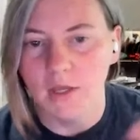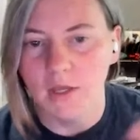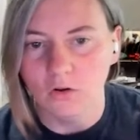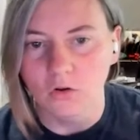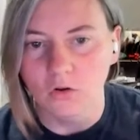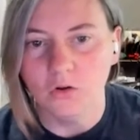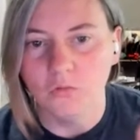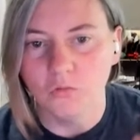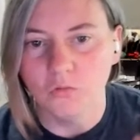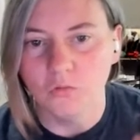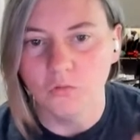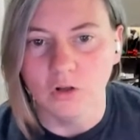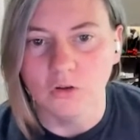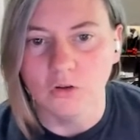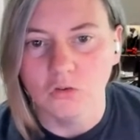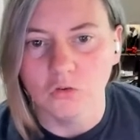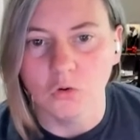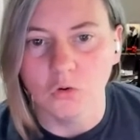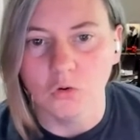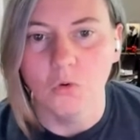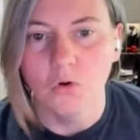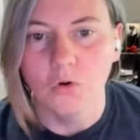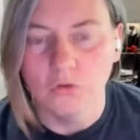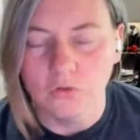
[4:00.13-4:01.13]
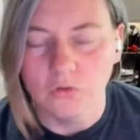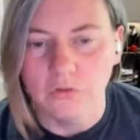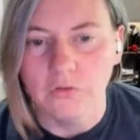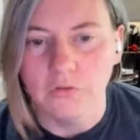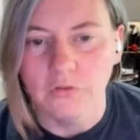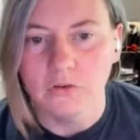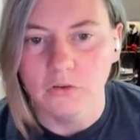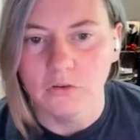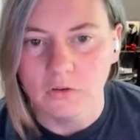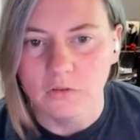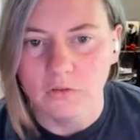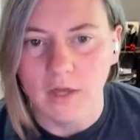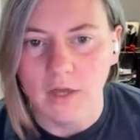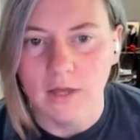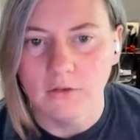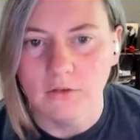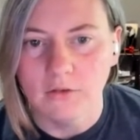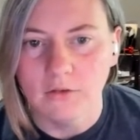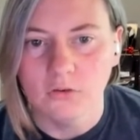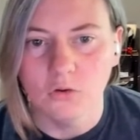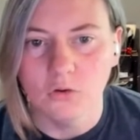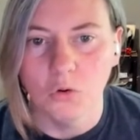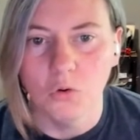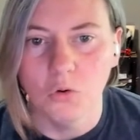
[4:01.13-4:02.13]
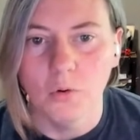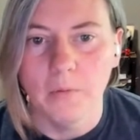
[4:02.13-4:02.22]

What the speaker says: infinite scrollers and things like that. So